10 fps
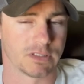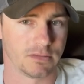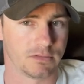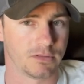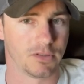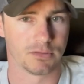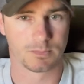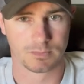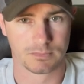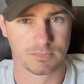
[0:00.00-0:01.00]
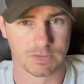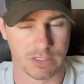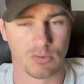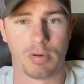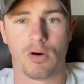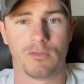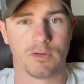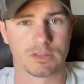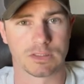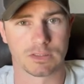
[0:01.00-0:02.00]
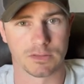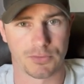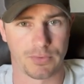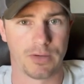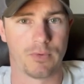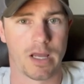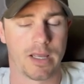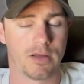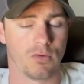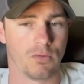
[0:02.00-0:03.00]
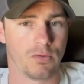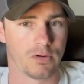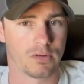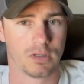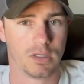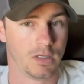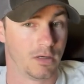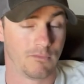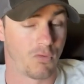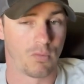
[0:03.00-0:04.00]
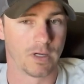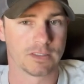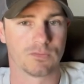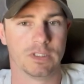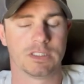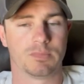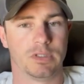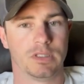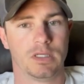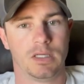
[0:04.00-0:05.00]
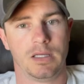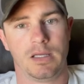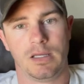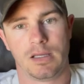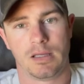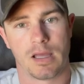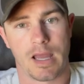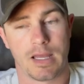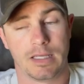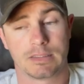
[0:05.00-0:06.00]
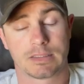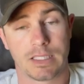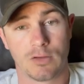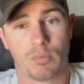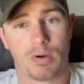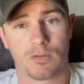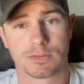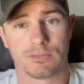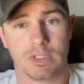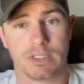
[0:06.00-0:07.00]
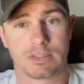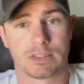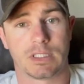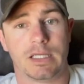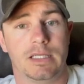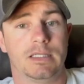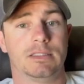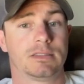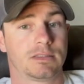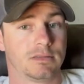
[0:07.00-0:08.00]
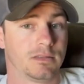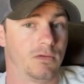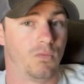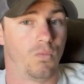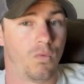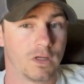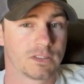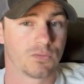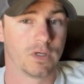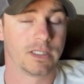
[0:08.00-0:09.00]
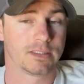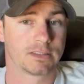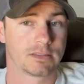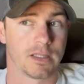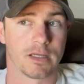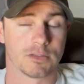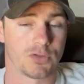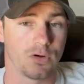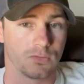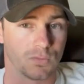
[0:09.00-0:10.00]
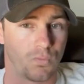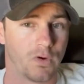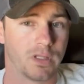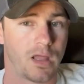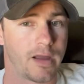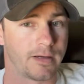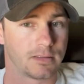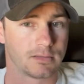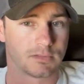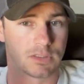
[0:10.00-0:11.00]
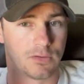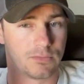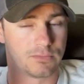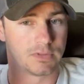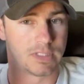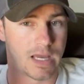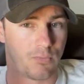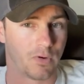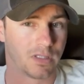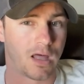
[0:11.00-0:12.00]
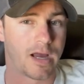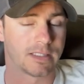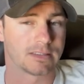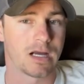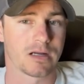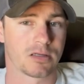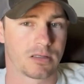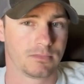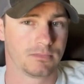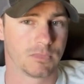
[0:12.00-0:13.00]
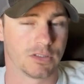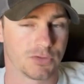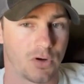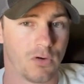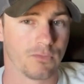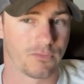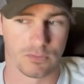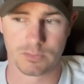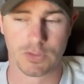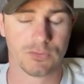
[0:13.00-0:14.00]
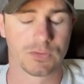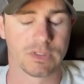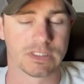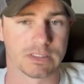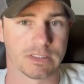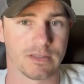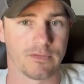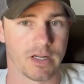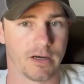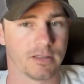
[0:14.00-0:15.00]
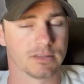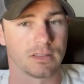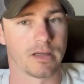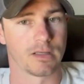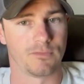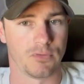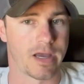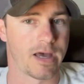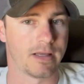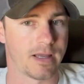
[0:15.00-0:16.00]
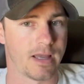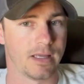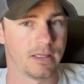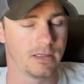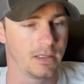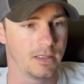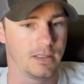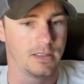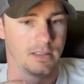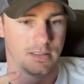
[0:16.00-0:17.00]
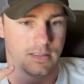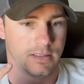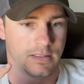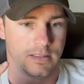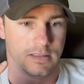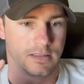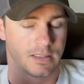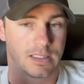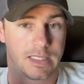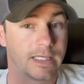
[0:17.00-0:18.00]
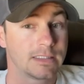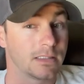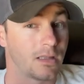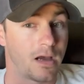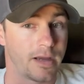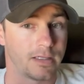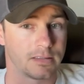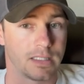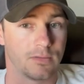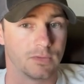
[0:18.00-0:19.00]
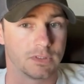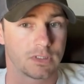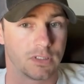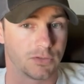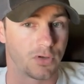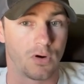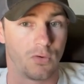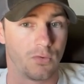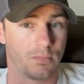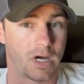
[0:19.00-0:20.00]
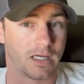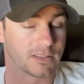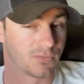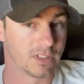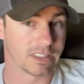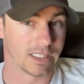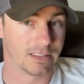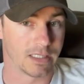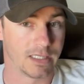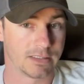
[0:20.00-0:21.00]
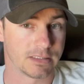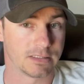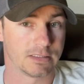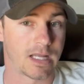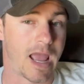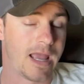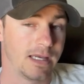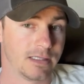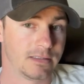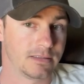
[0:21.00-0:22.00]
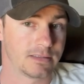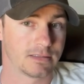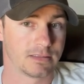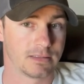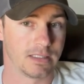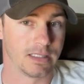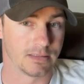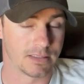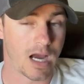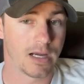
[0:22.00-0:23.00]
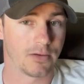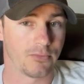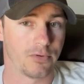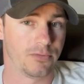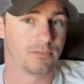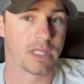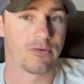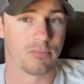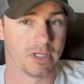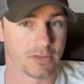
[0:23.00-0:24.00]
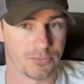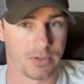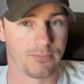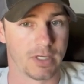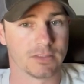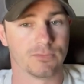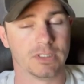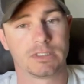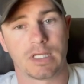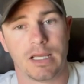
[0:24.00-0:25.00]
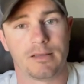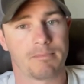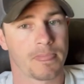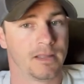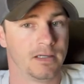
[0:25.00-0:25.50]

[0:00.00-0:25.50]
in your single pole versus a three-way or four-way switch, but a single pole switch is one switch that controls one light. So that one light is not controlled from two switches in different areas. Like if you had a kitchen light that was controlled by a switch in the kitchen and in the dining room, that would be a three-way switch. And